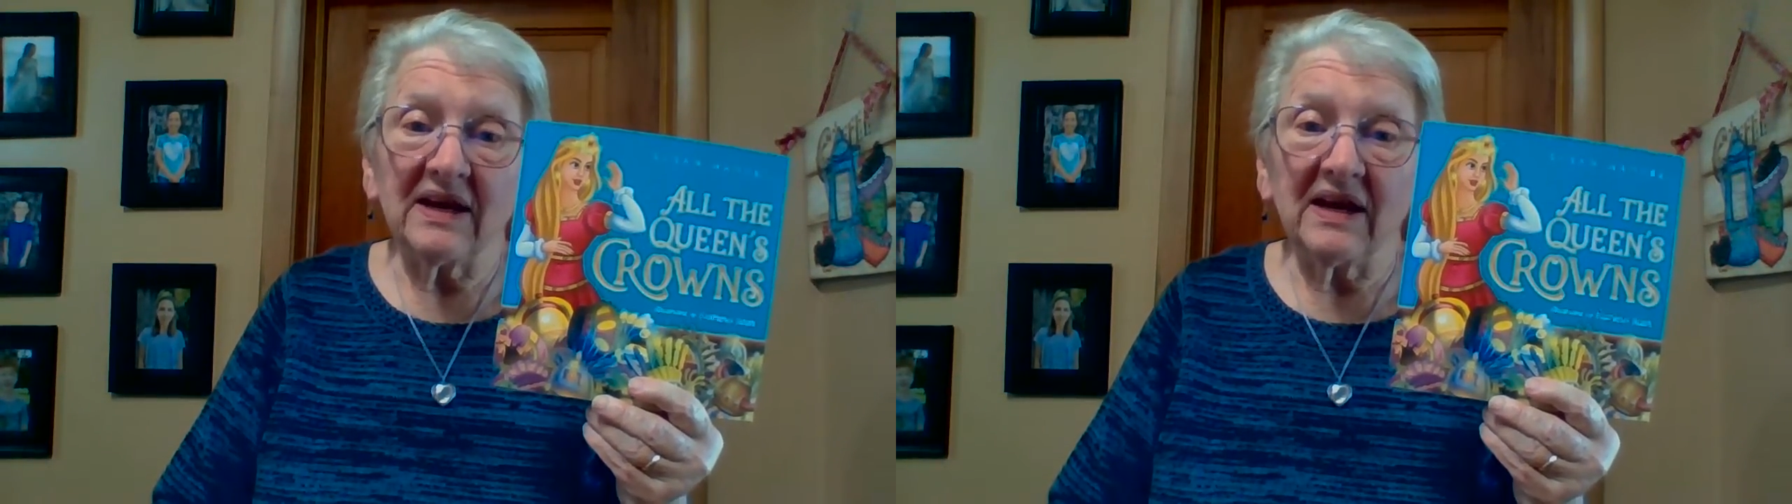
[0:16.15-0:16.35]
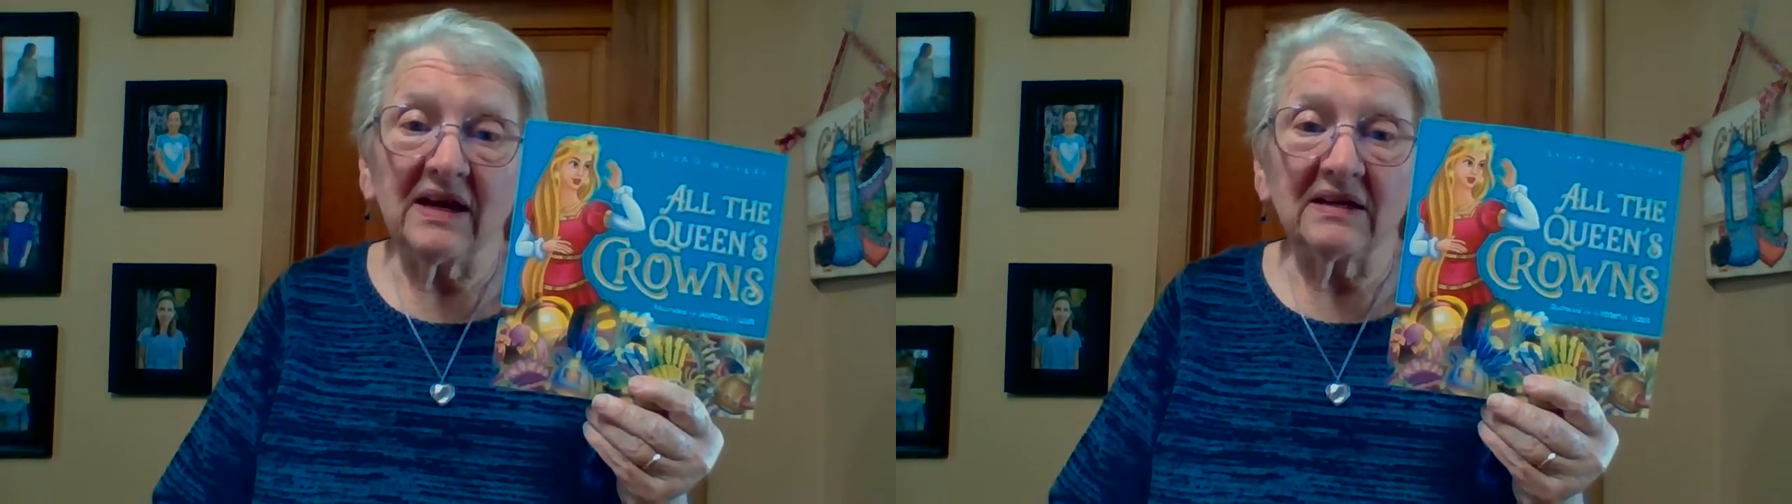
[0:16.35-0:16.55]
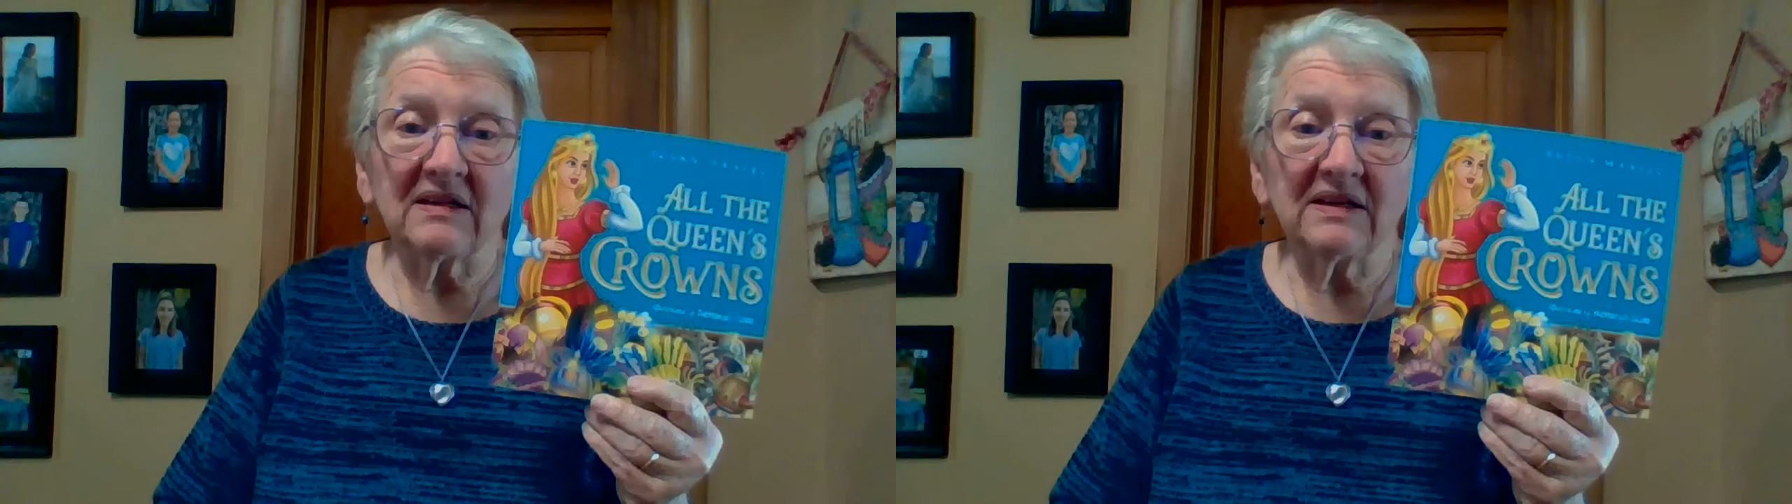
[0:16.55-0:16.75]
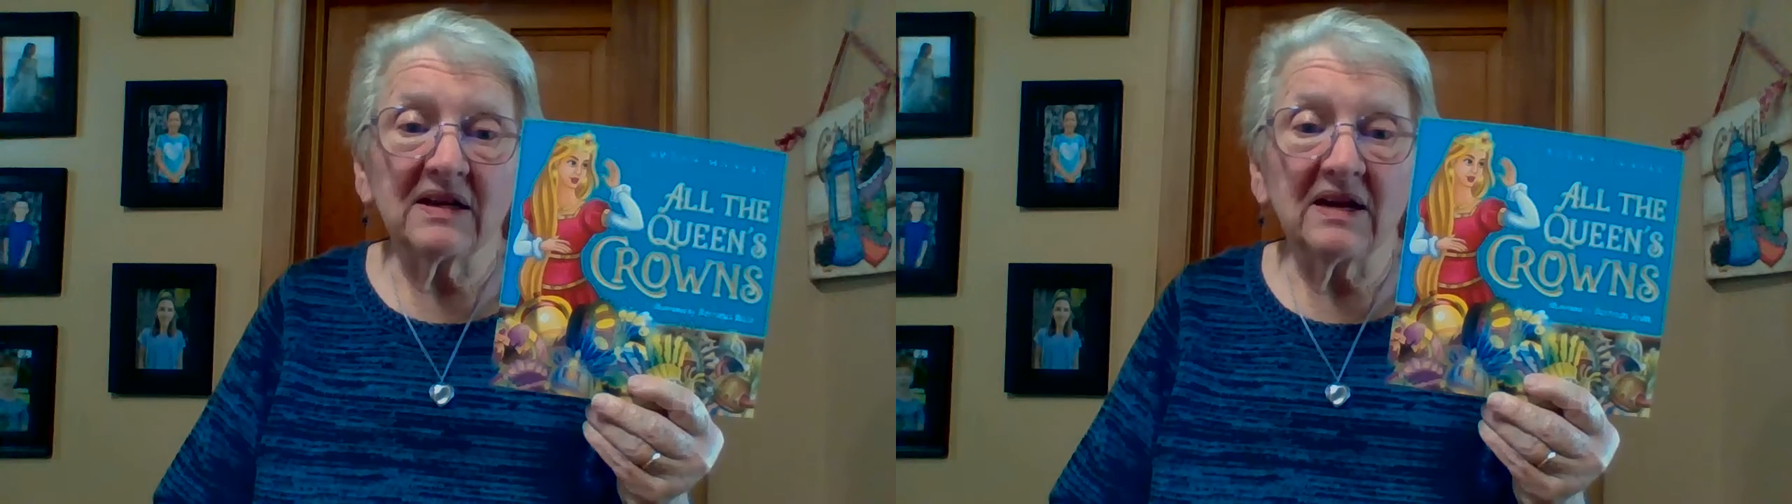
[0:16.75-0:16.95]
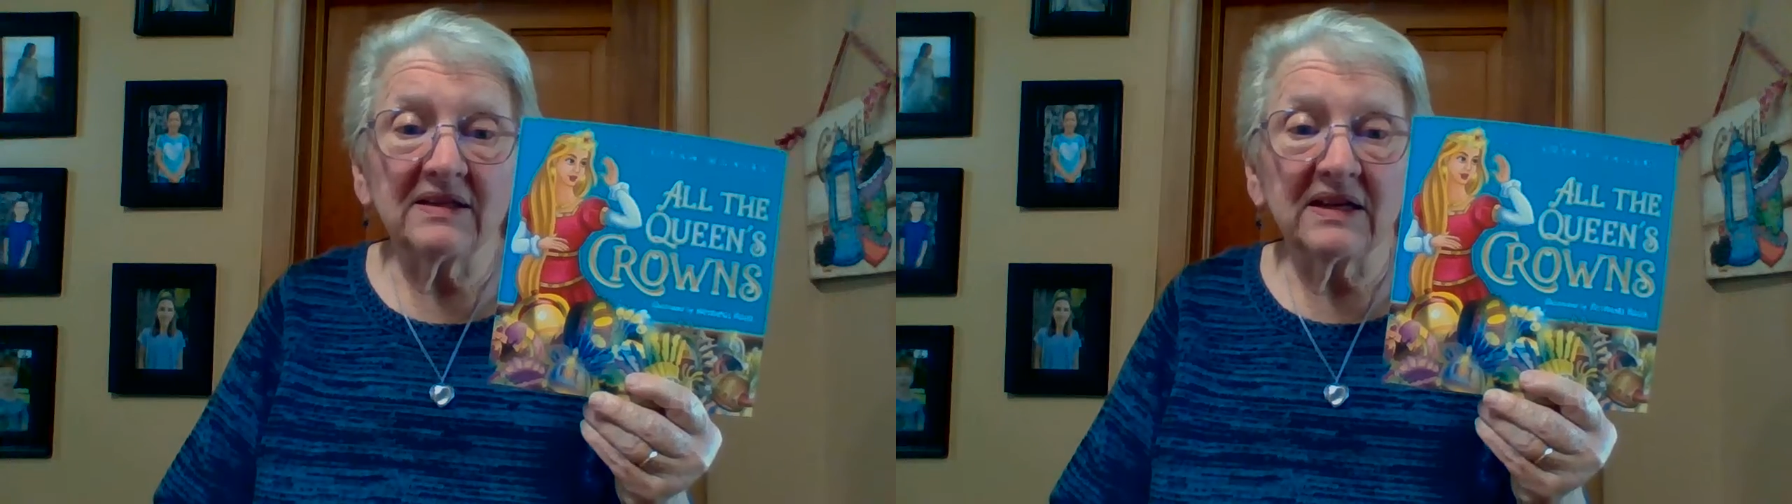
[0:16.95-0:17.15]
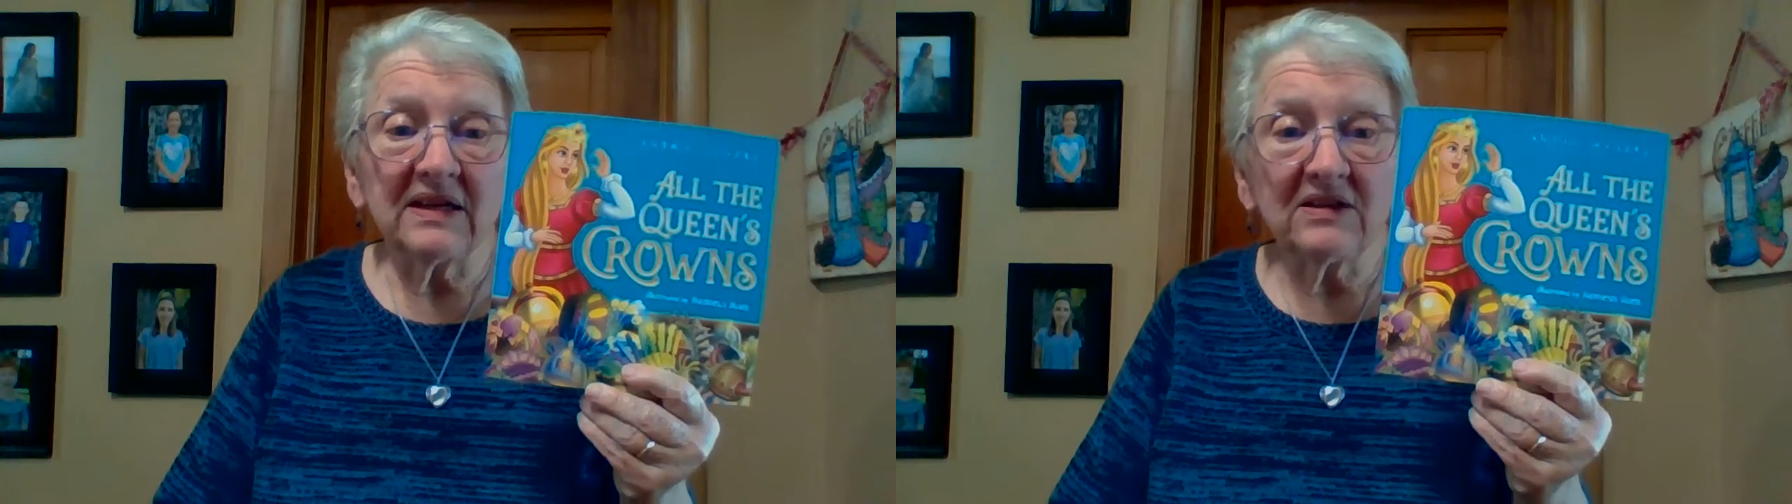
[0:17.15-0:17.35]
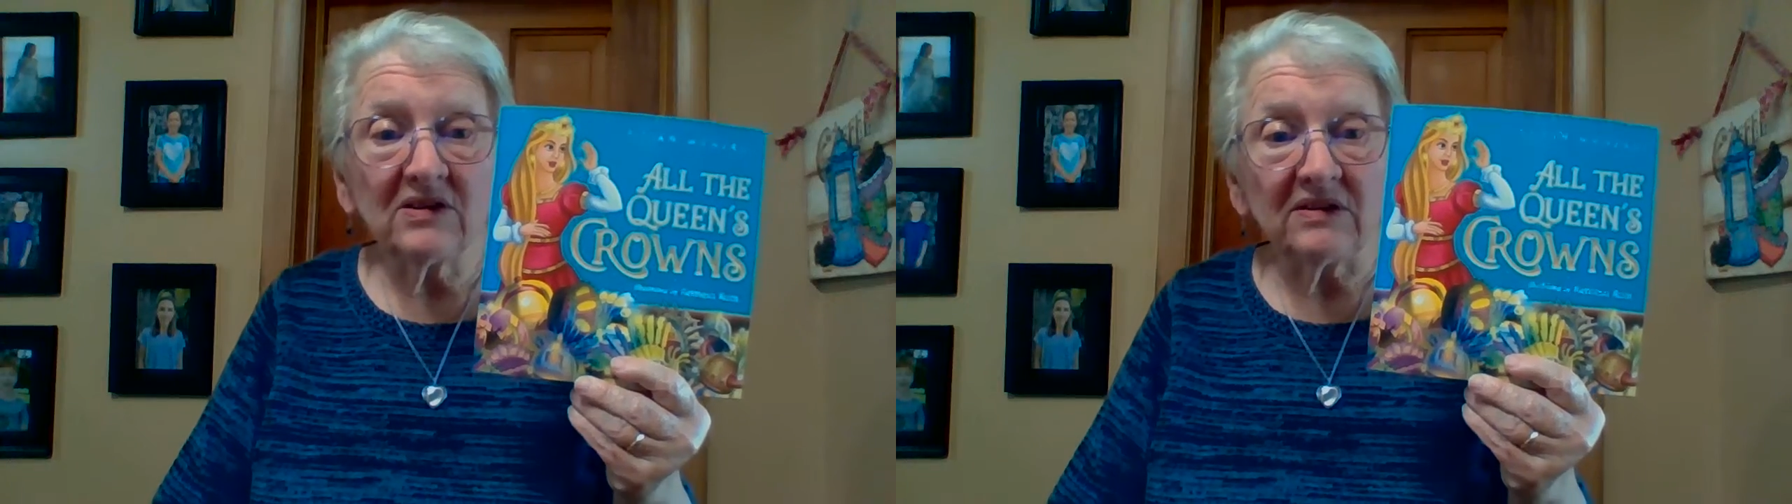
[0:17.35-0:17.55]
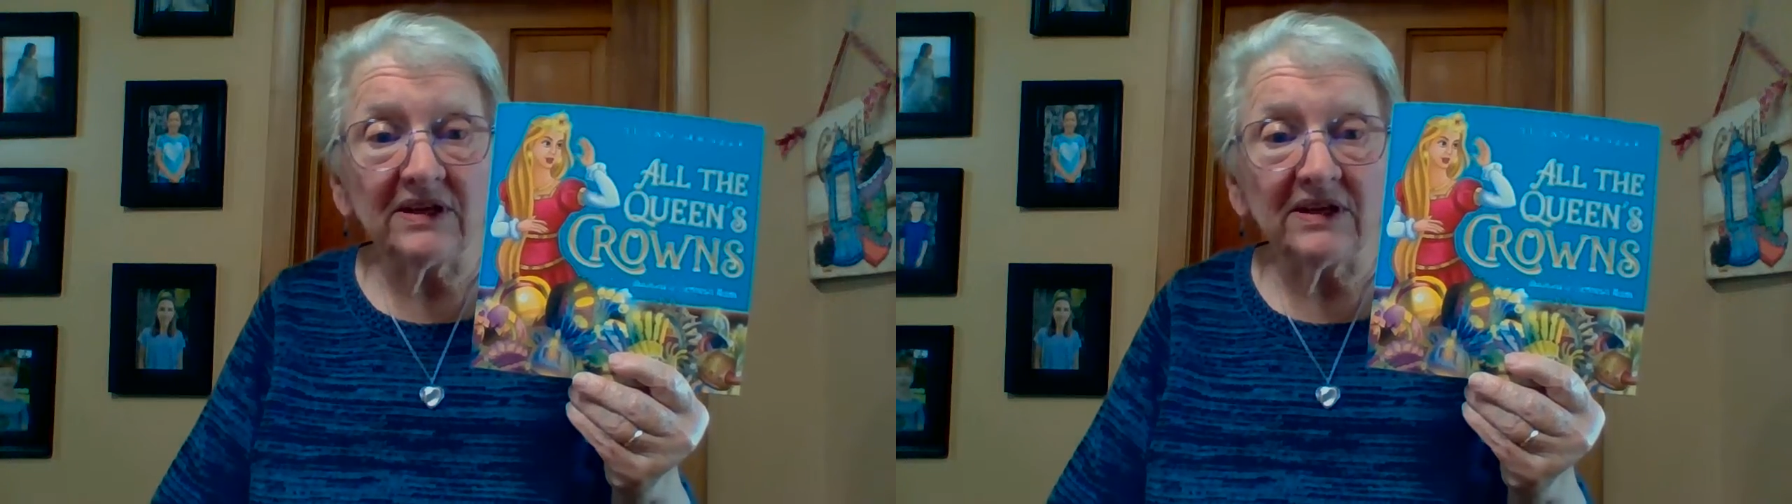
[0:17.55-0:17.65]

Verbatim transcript: and click on the Kindle